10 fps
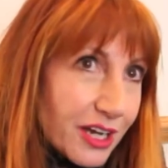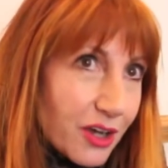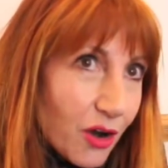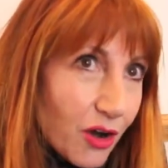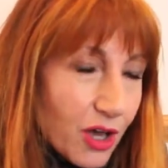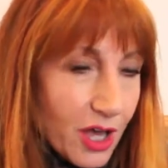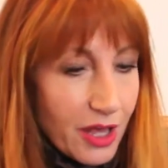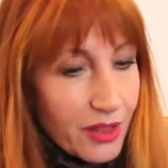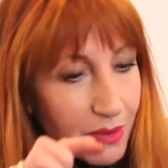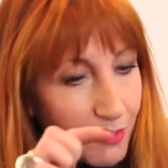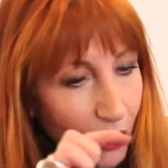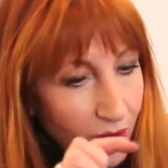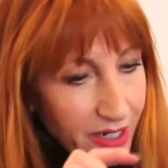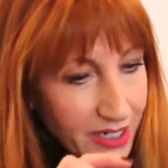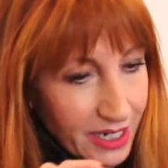I got, the more
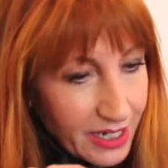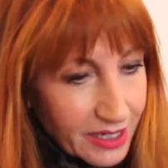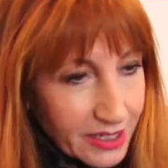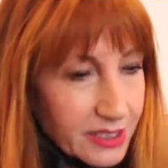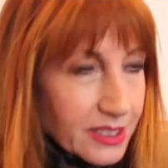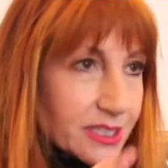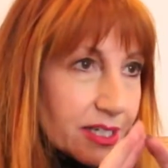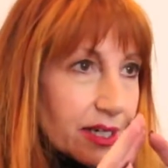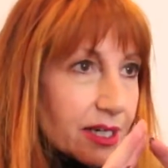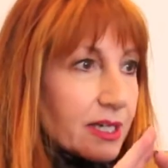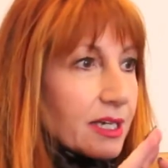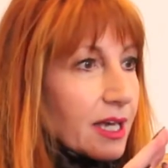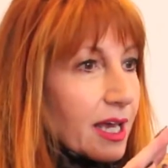I needed to